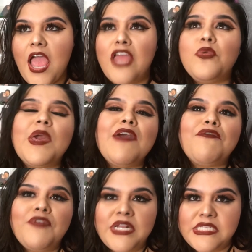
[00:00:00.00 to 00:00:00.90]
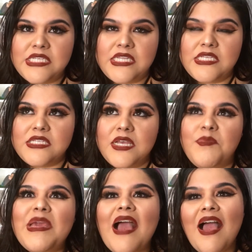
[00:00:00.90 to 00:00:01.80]
and you can't fit into these.
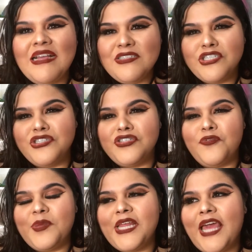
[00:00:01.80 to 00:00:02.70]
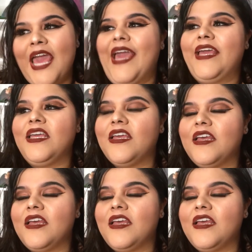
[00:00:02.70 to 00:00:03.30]
Be kind to yourself. Be like, hey,